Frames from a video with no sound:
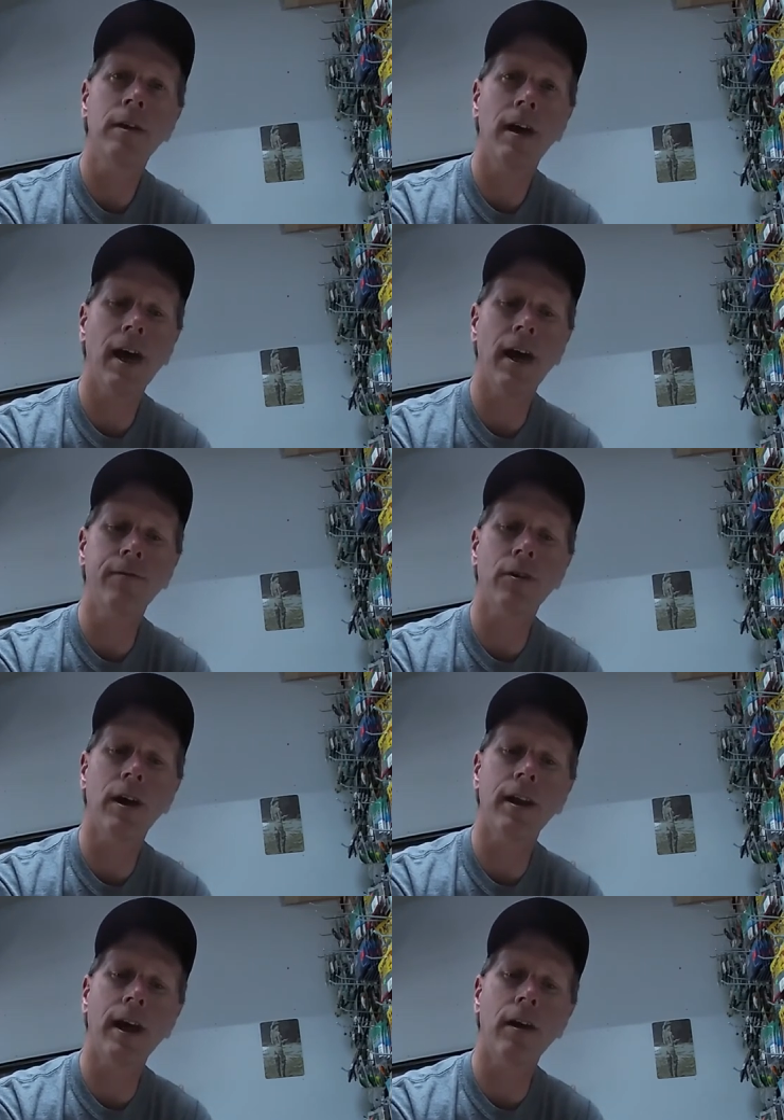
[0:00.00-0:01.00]
I have
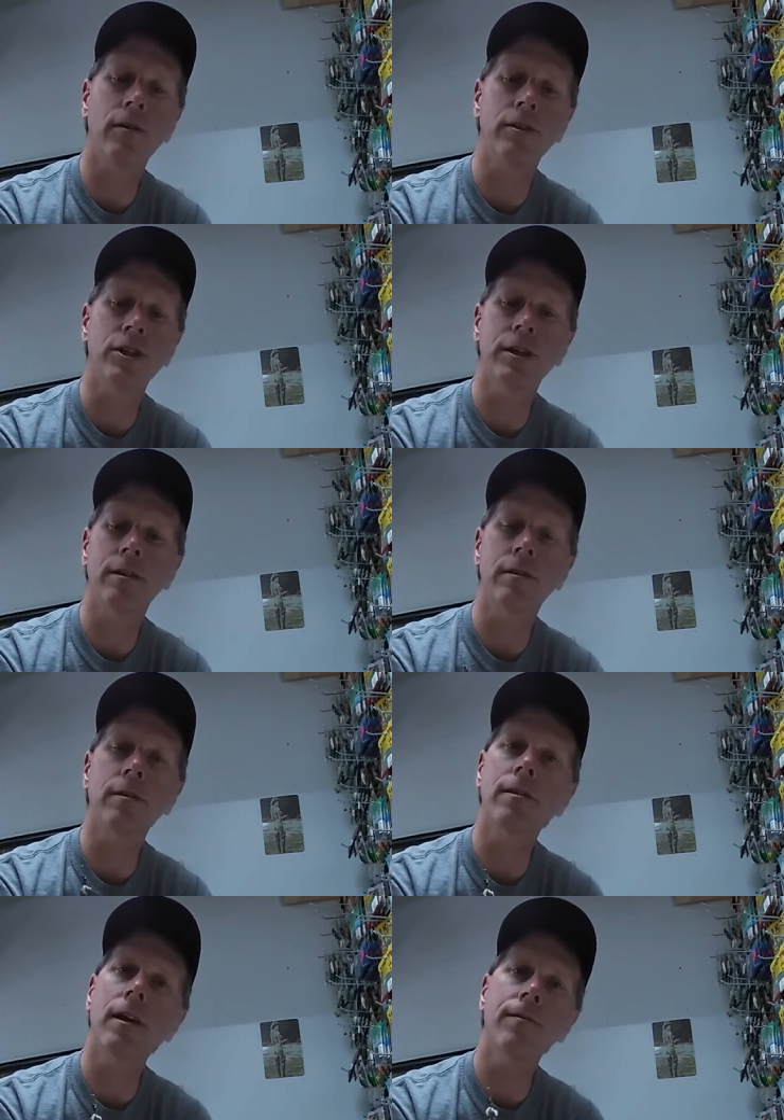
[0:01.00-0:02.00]
tried it out on jigs and
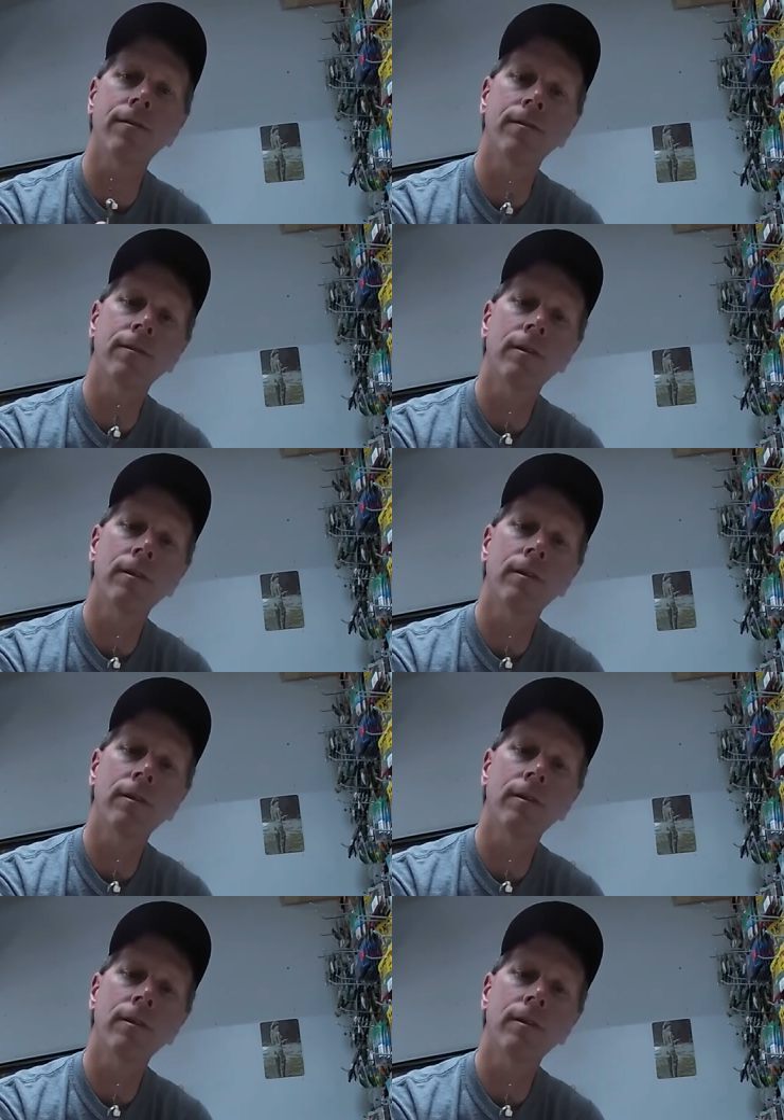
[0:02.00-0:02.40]
stuff,